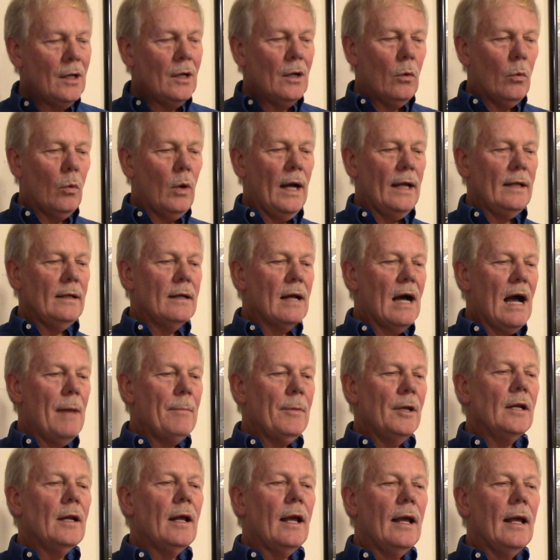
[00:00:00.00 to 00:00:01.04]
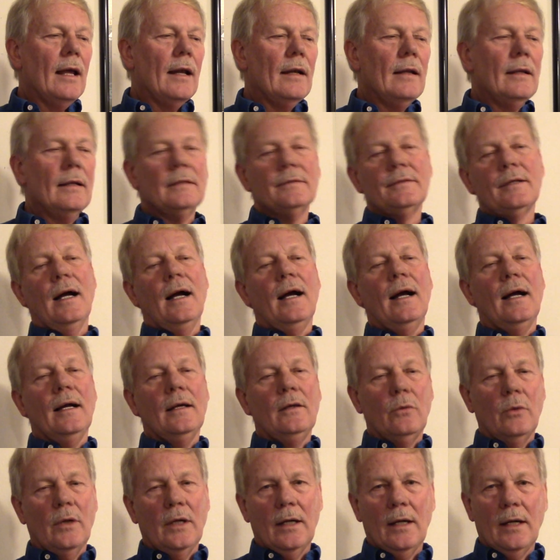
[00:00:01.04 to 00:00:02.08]
white diamond, and he said, I
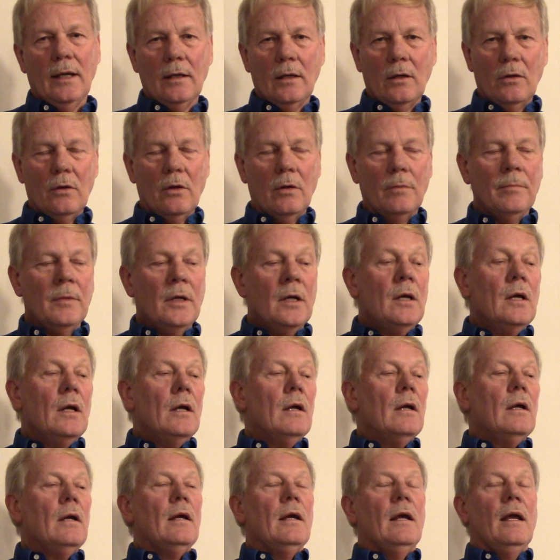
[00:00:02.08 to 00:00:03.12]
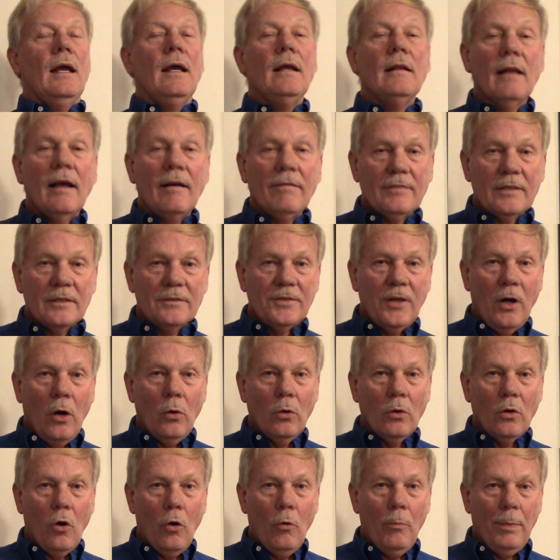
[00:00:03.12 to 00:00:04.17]
quit, I'll go home. He left his
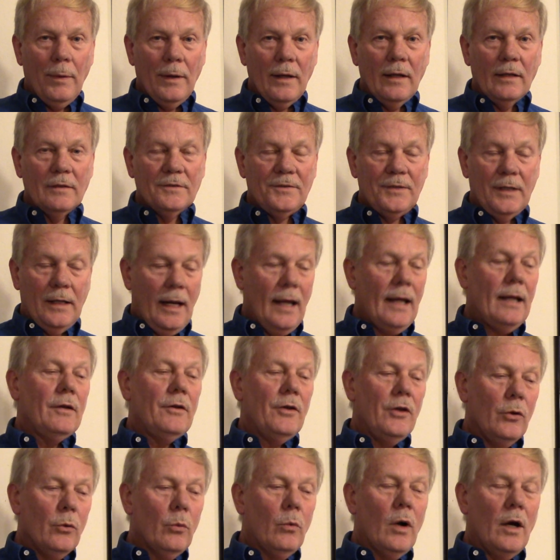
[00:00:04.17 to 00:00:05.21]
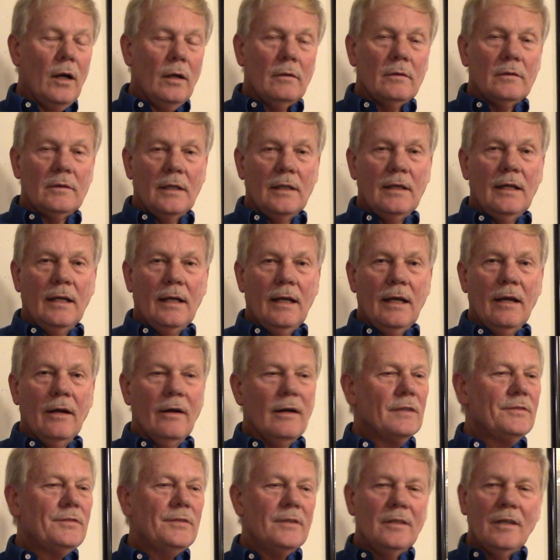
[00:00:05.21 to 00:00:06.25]
hole open and said, hey, do you want to dig here?
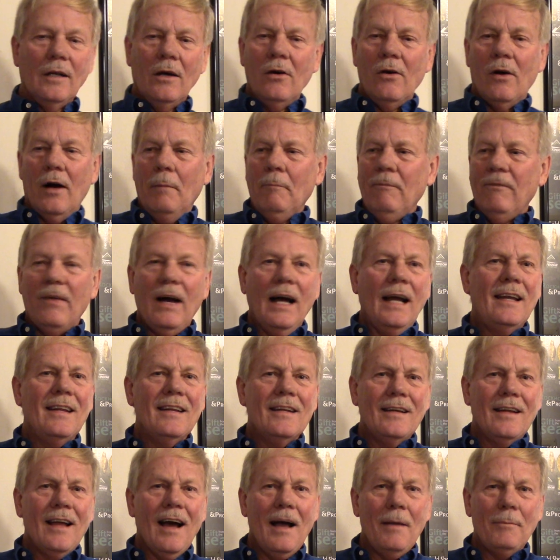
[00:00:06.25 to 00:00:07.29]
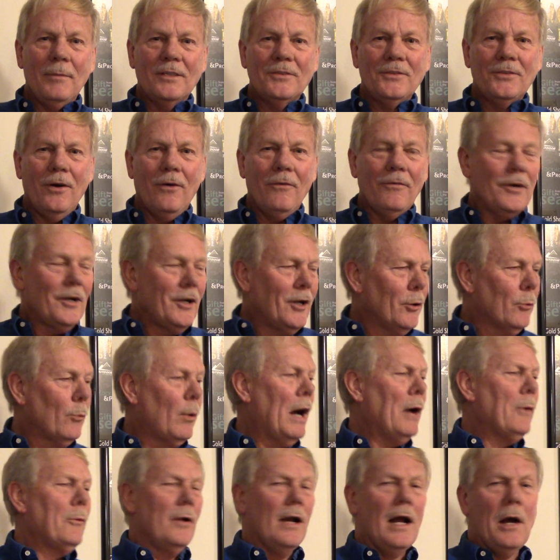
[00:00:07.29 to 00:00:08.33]
I said, no, I'm finding diamonds over here.
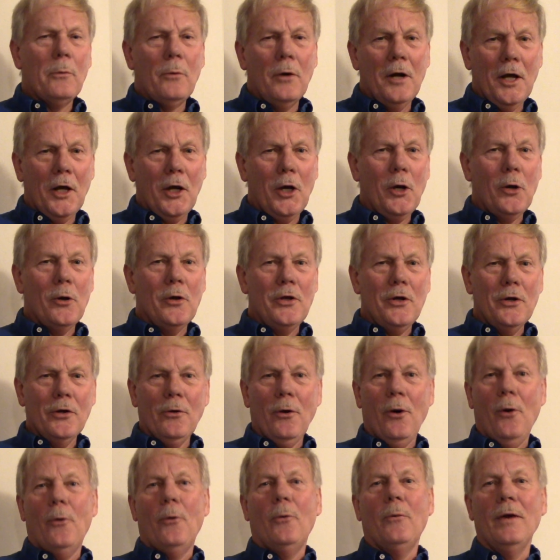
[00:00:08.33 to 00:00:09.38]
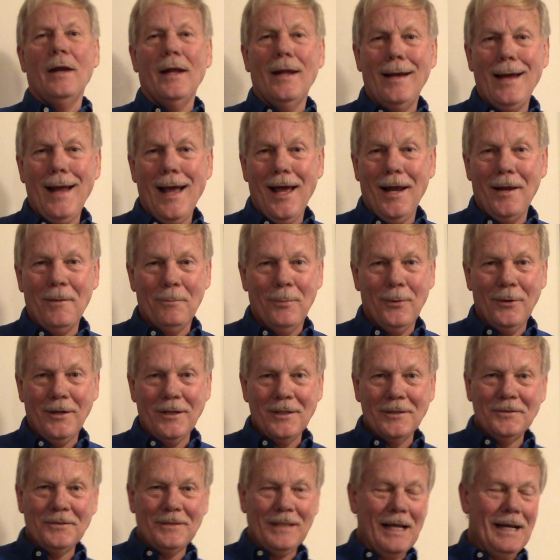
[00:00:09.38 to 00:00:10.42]
Why would I want to go in your hole when it hadn't
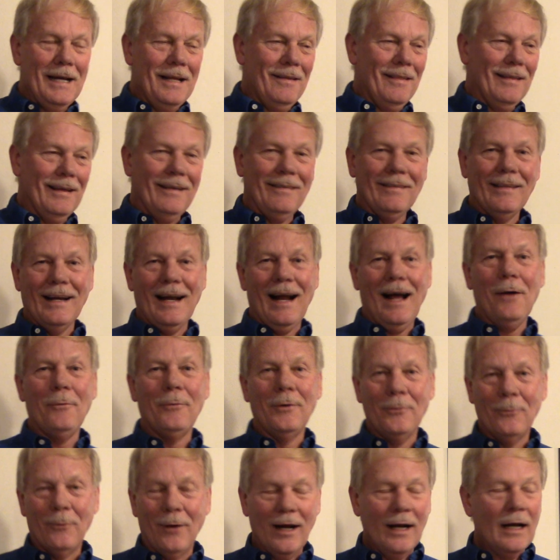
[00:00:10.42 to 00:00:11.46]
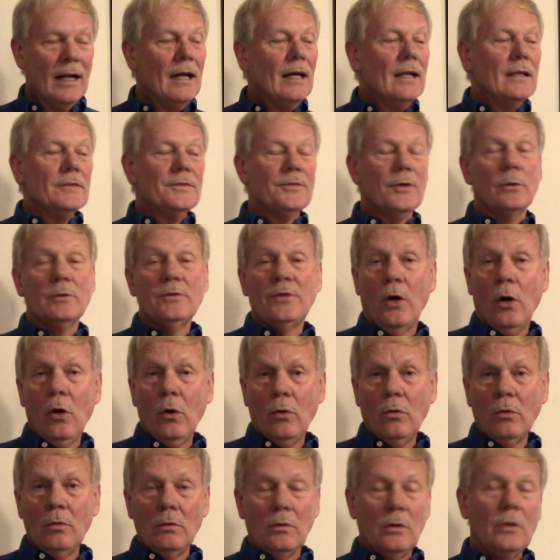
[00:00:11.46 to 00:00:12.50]
produced anything that I would want? So his
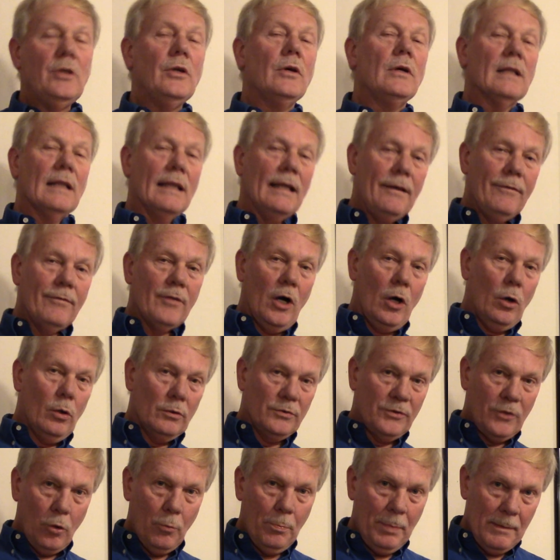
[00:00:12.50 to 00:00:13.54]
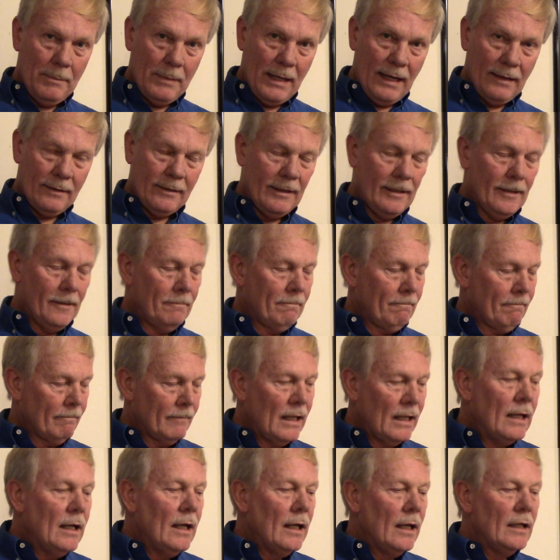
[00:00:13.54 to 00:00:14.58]
hole, you could leave the holes open back then.
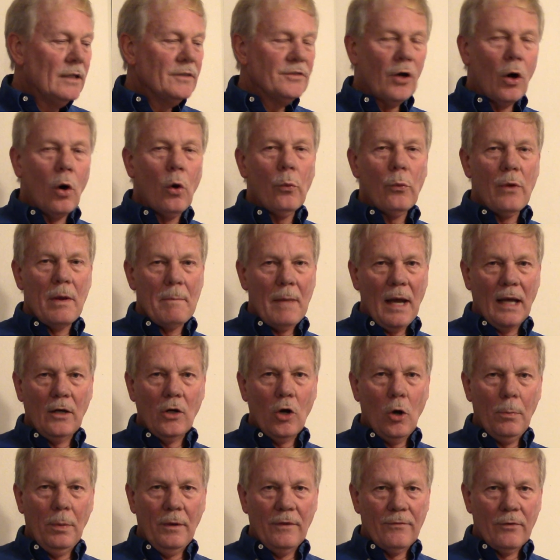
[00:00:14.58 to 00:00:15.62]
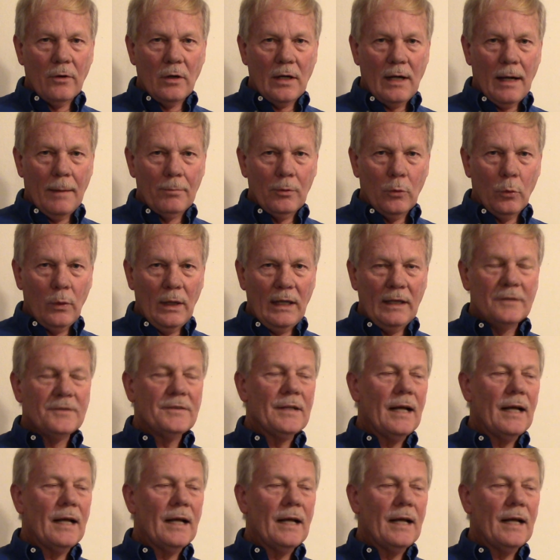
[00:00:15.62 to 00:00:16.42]
His hole remained open for a couple of weeks,